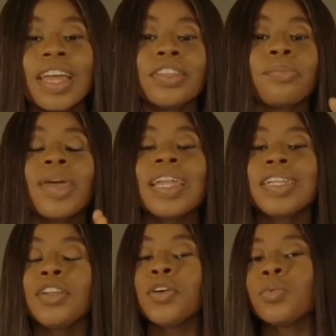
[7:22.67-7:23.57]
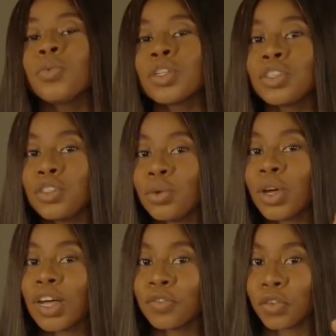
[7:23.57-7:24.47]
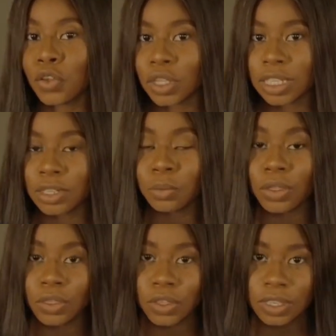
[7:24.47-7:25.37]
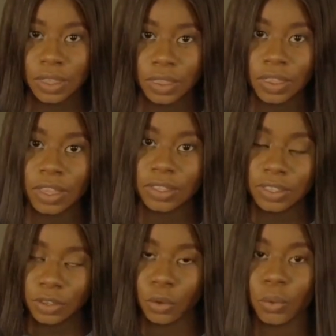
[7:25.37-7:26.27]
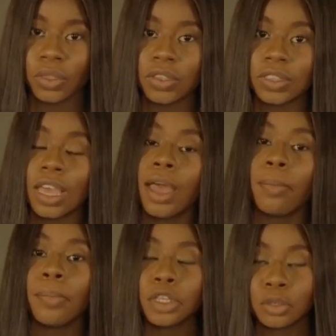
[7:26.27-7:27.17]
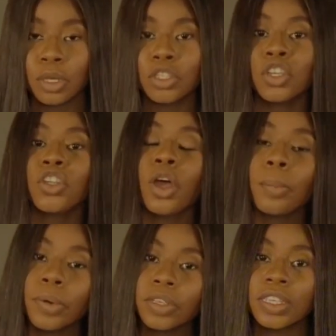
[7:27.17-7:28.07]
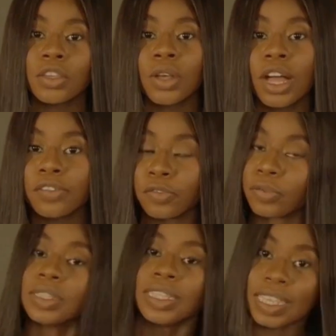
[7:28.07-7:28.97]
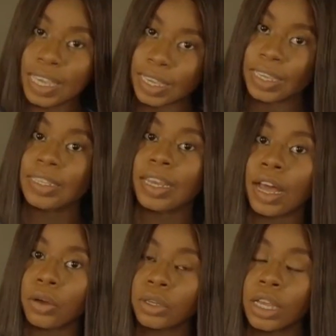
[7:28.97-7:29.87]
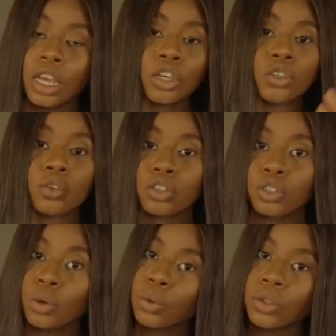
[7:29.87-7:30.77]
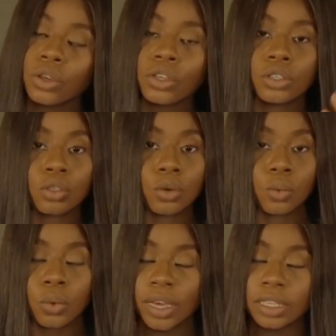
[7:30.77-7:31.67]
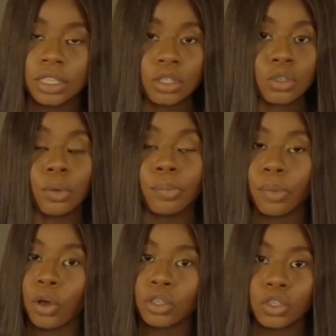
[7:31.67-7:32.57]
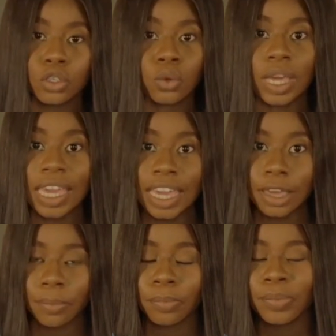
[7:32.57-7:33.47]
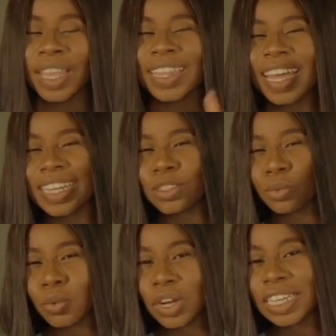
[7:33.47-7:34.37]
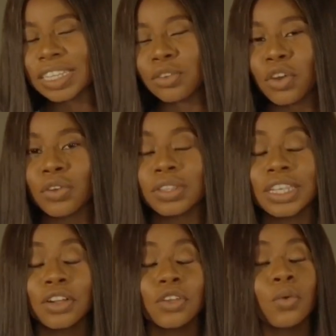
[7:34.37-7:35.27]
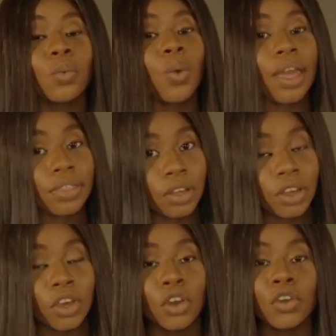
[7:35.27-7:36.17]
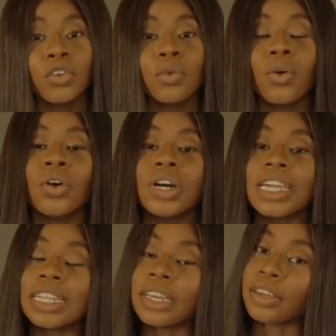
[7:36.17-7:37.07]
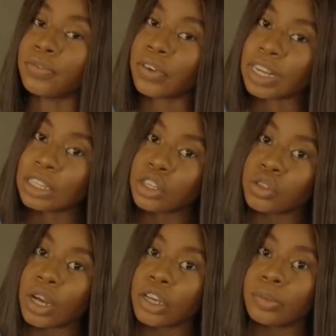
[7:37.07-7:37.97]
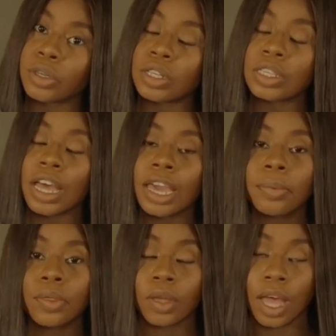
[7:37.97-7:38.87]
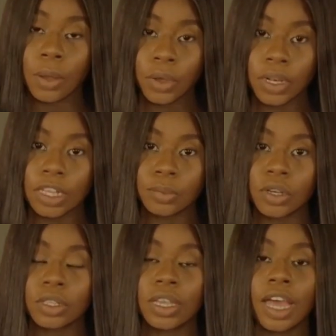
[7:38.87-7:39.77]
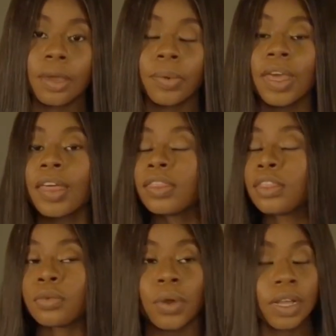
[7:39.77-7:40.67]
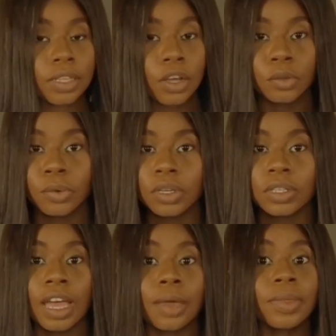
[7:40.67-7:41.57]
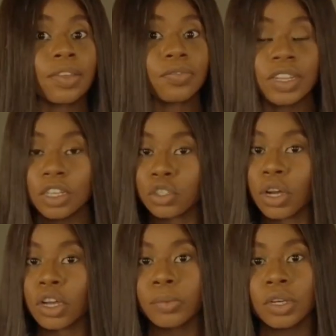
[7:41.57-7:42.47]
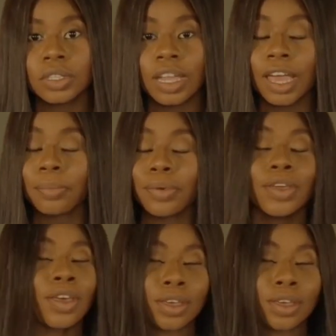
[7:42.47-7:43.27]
Now, depending on what you have gotten with these things or with this measurements or numbers that you have taken down, your shoulders, your waist, your bust, your hip, that is what is going to tell you whether you are in the inverted triangle body type, the hourglass body type, the rectangle body type, the inverted triangle body type.